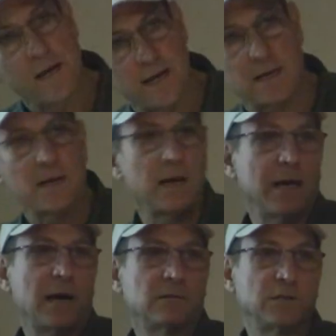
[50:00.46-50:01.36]
and,
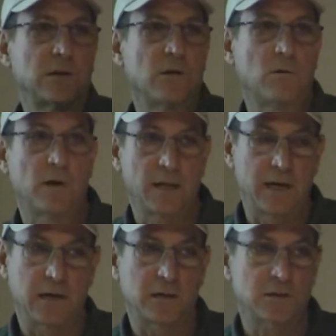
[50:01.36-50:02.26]
and out you go. And
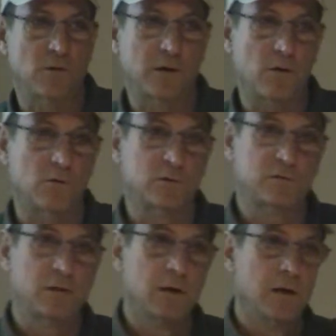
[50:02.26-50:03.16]
then, it, so it
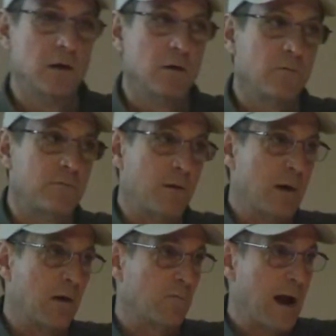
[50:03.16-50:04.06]
goes
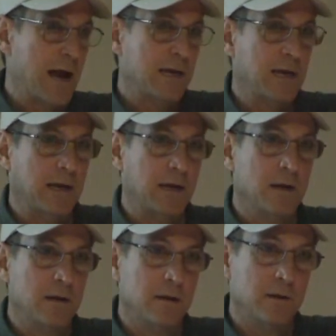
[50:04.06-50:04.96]
from our
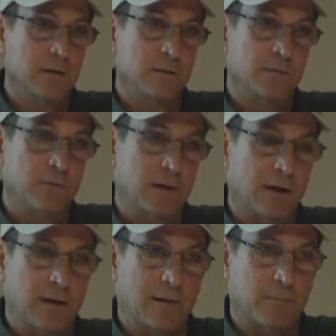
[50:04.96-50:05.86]
racking
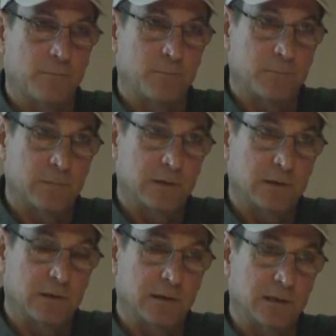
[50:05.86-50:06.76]
um,
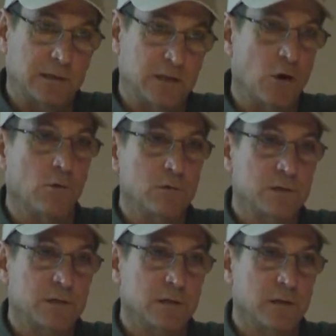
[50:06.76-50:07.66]
uh,
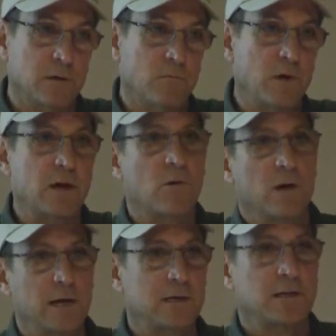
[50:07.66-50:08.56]
totes we
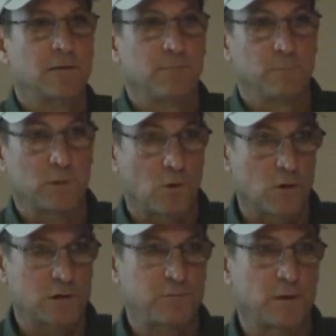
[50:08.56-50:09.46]
go into the
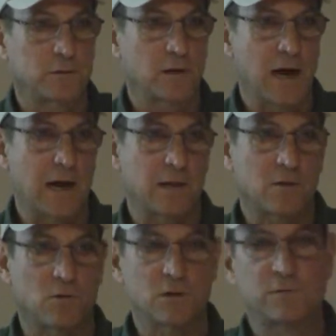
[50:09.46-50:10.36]
coarse filter, out of the
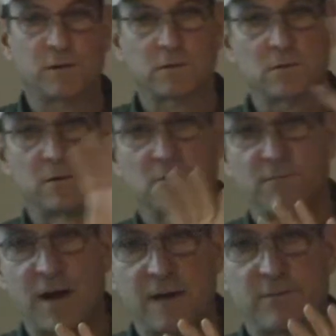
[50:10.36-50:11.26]
coarse filter into a
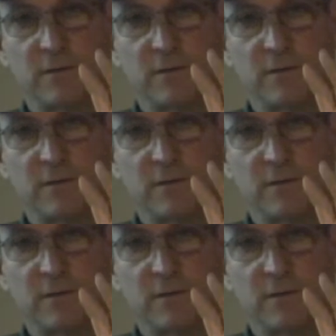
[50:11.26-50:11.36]
fine